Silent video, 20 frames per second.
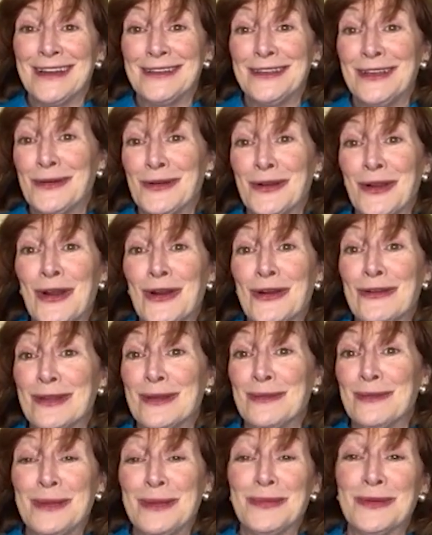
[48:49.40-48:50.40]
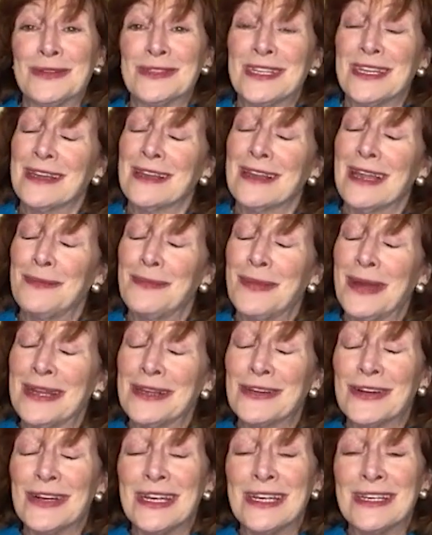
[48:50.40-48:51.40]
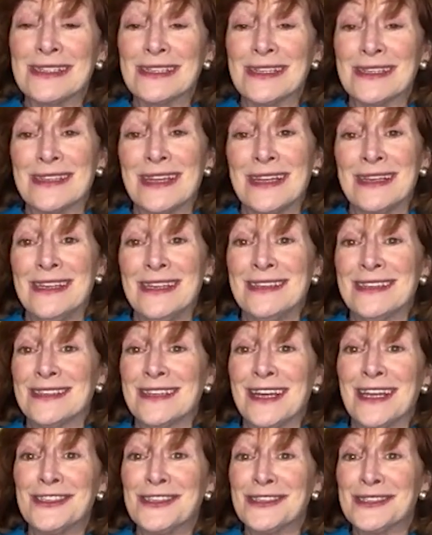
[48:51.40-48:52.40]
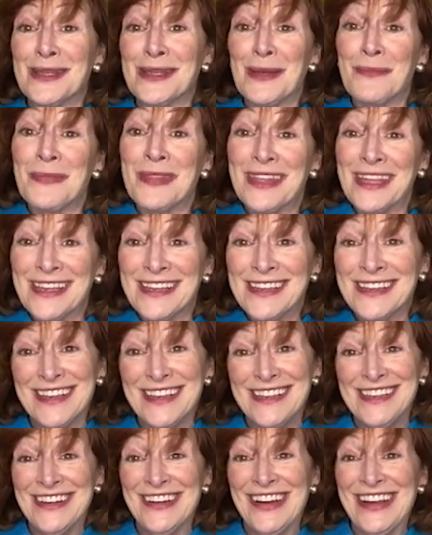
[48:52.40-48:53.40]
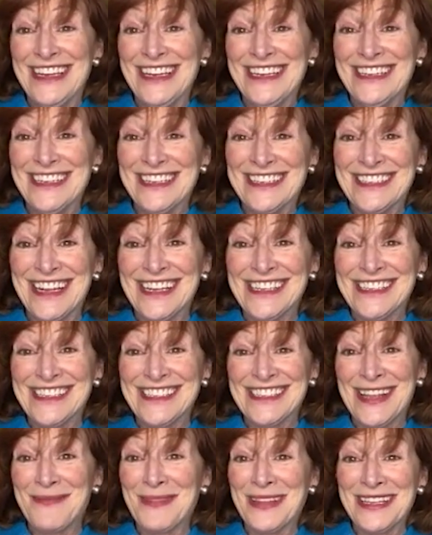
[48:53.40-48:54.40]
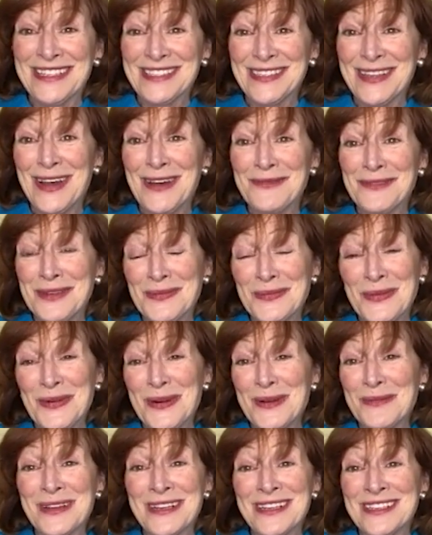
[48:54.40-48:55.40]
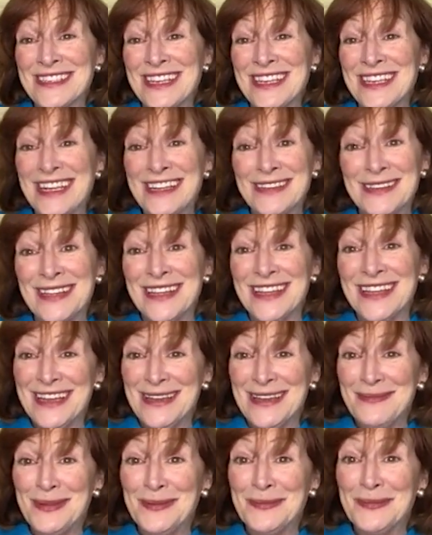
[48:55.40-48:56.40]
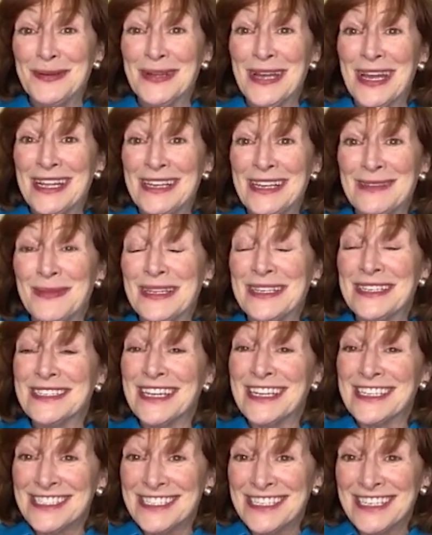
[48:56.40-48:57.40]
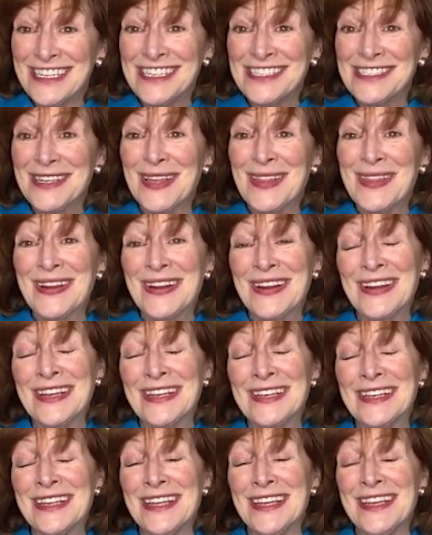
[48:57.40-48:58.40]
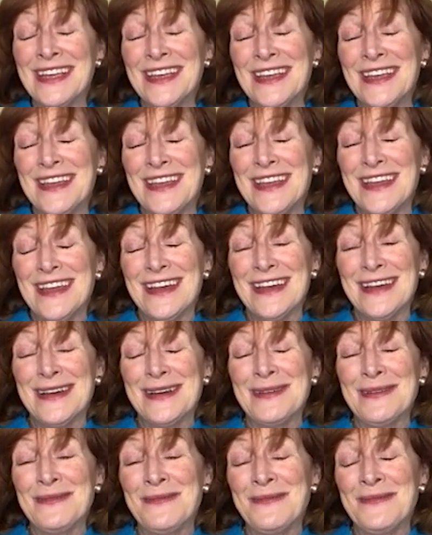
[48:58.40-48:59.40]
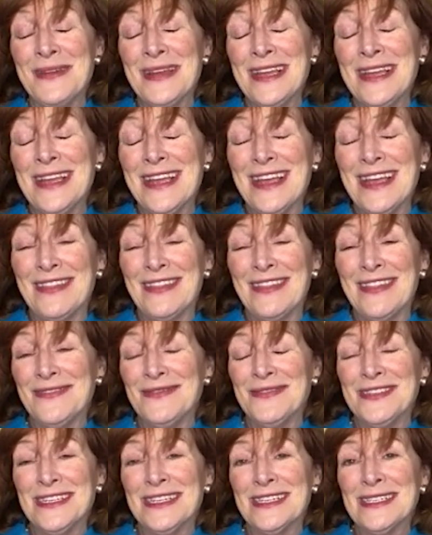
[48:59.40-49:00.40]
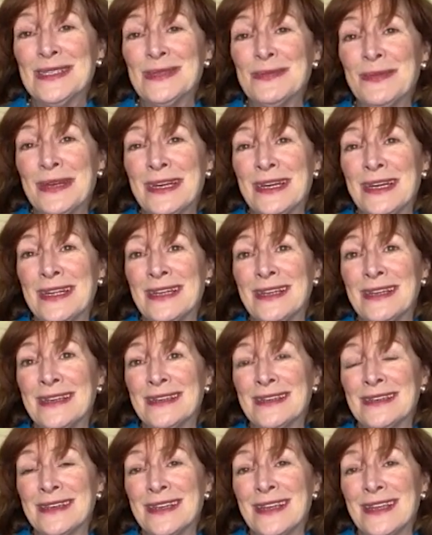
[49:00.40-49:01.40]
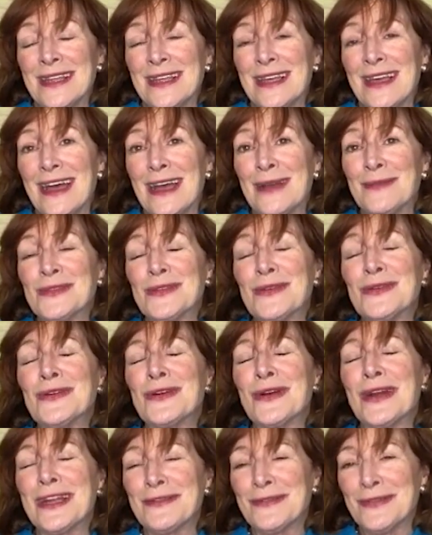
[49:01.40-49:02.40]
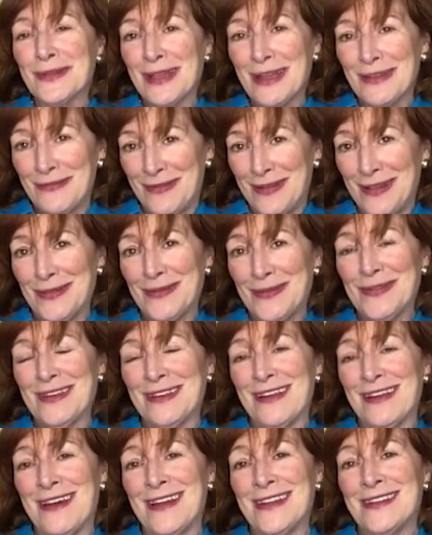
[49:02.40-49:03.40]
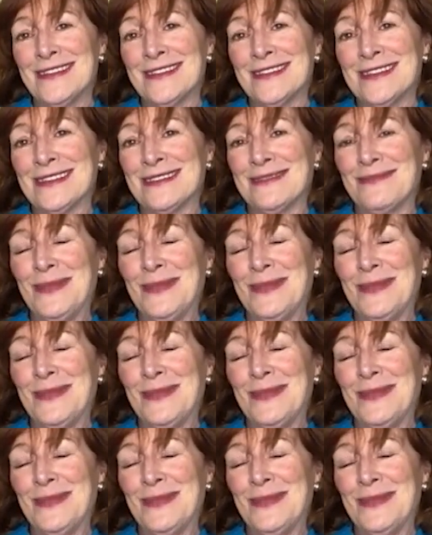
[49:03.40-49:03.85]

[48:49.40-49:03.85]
COVID, people say, can I pet Grace? Because I need to touch something. I need to touch something soft and warm because people hadn't been touching each other. And they've just been, I'm so grateful I followed the guidance